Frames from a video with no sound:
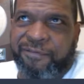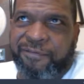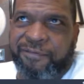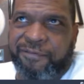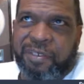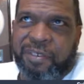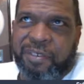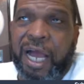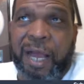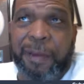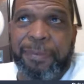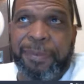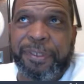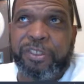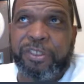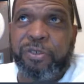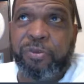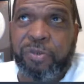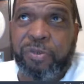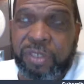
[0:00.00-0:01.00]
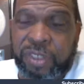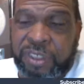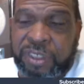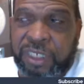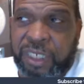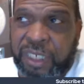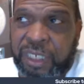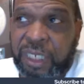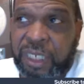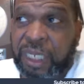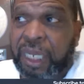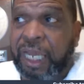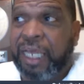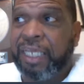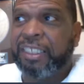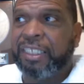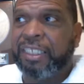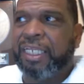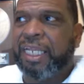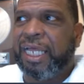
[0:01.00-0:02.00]
opportunity, and the
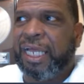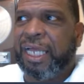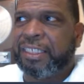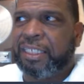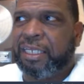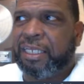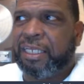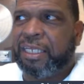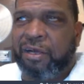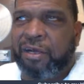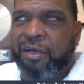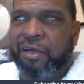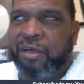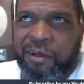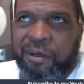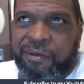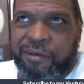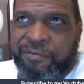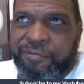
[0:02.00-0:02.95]
lack thereof.